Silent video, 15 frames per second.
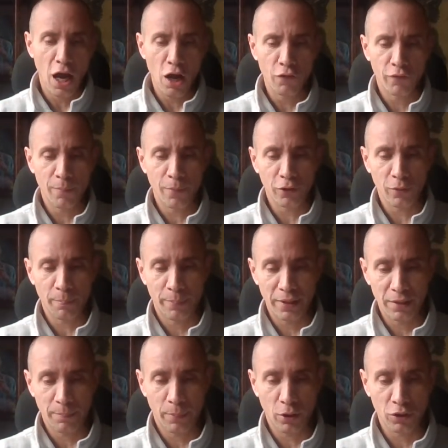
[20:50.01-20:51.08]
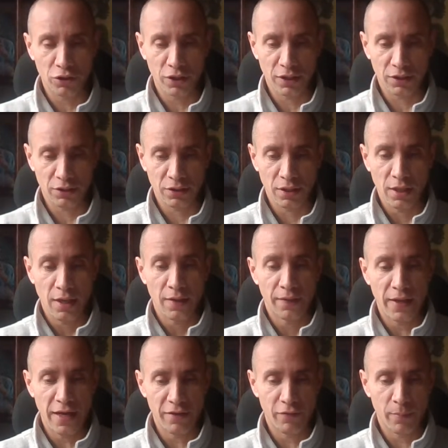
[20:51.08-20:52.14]
over modern politics
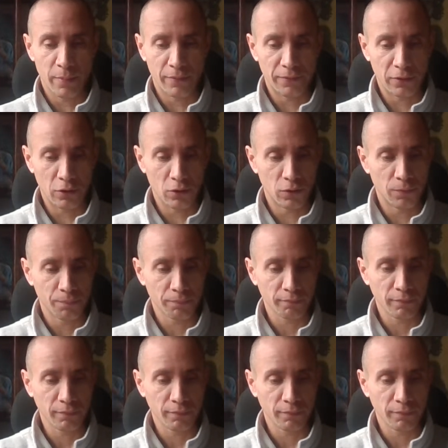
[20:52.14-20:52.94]
than ever before.